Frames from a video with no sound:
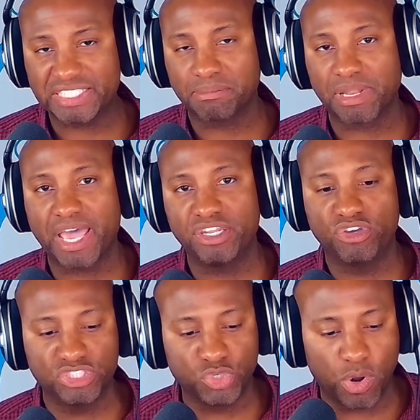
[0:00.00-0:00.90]
I'm glad you
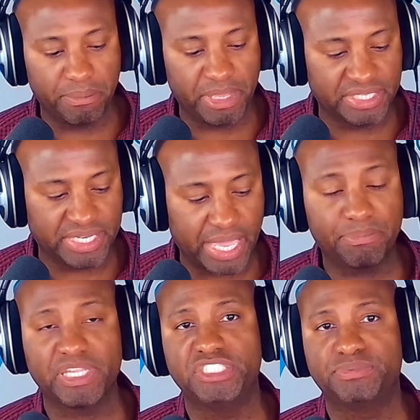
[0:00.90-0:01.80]
could join me today.
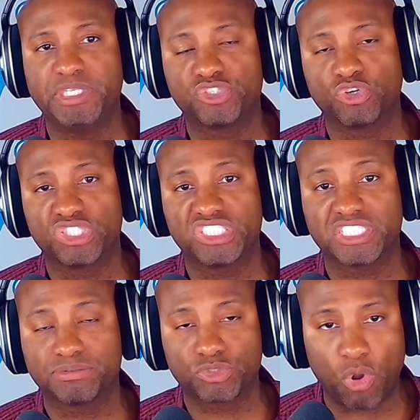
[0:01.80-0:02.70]
Please be sure to
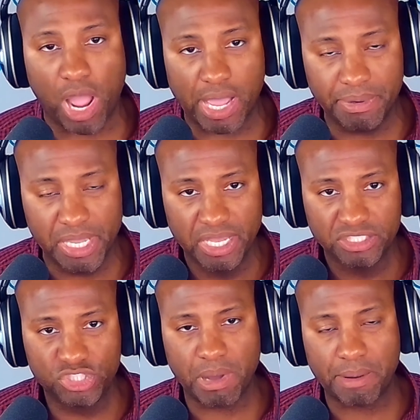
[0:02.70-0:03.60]
subscribe
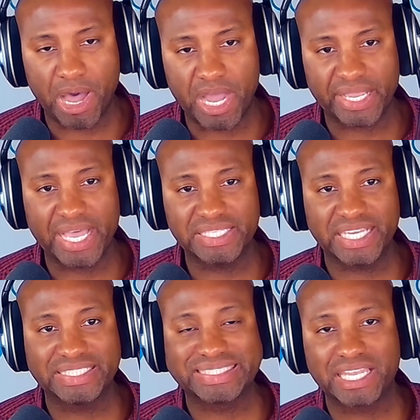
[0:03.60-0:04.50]
to my podcast
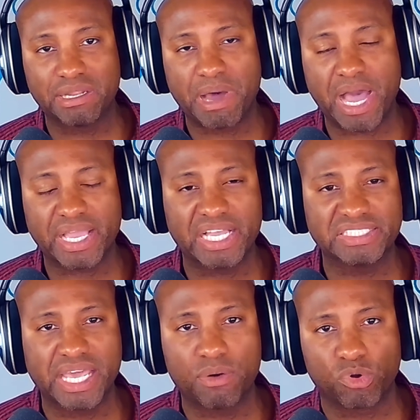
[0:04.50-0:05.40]
at
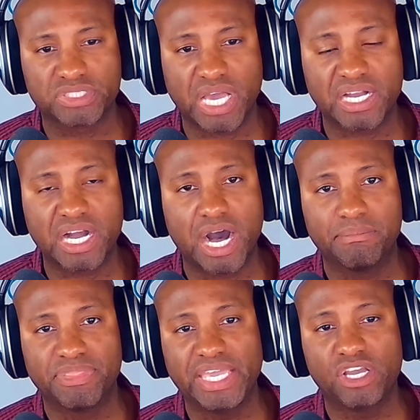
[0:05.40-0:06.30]

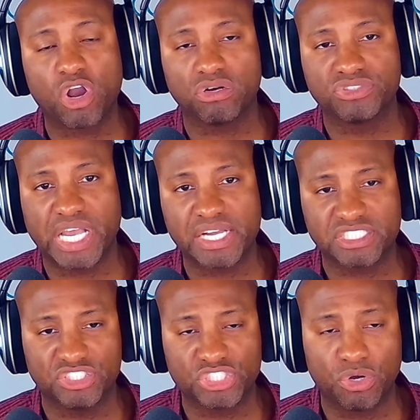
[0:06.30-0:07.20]
salempodcastnetwork.com,
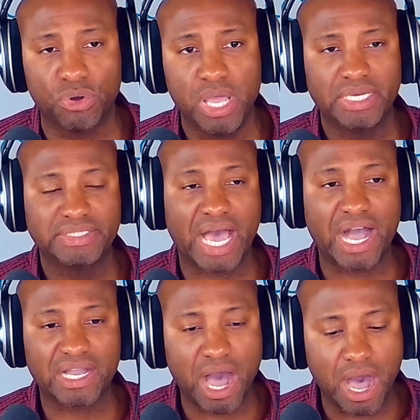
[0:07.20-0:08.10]

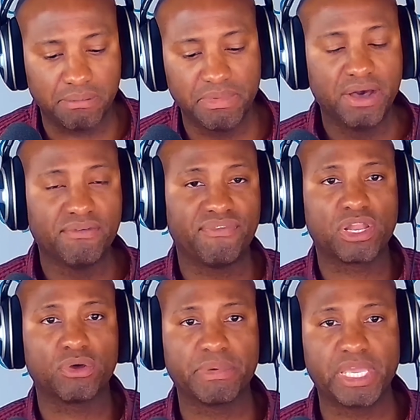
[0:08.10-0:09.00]
thecarljacksonshow.com.
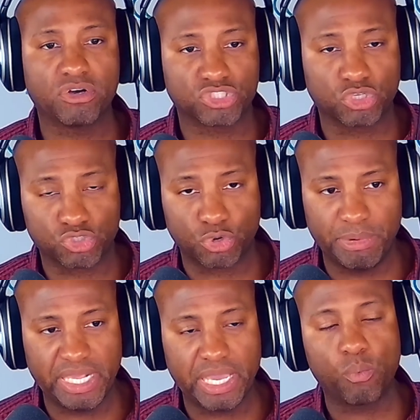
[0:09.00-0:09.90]
Follow me on social
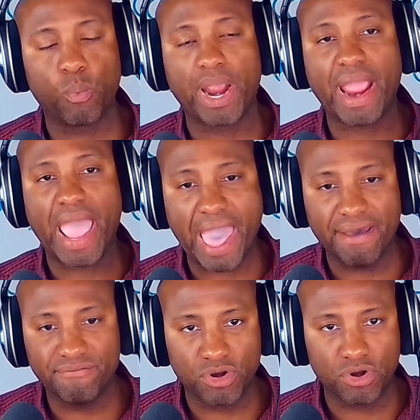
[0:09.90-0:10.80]
media
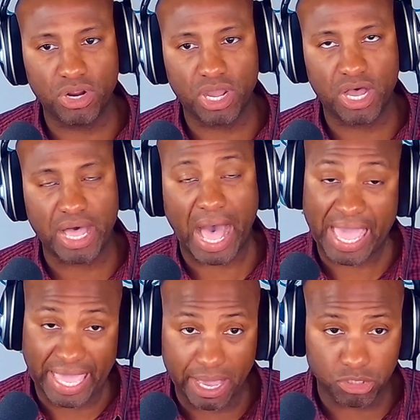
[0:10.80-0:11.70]
wherever I
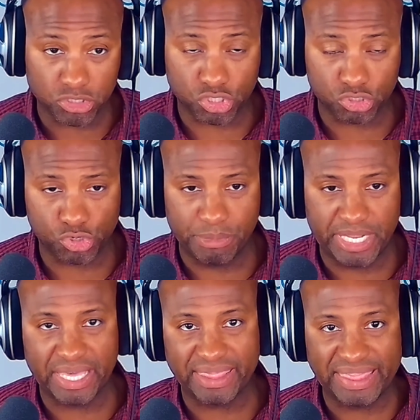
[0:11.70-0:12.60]
am on social
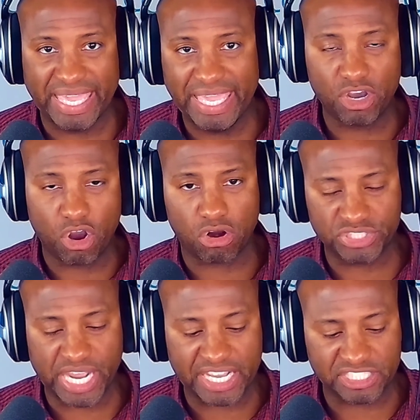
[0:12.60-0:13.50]
media, The Carl
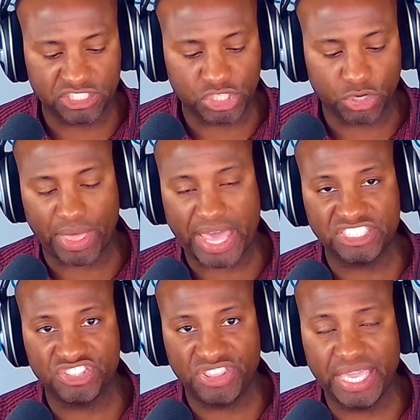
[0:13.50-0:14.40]
Jackson Show. That
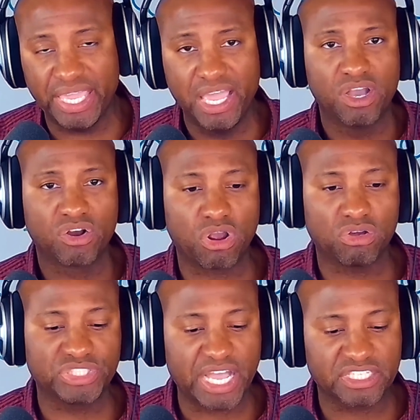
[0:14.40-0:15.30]
is The
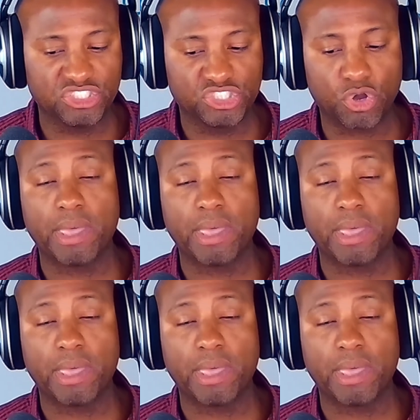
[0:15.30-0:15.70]
Carl Jackson Show.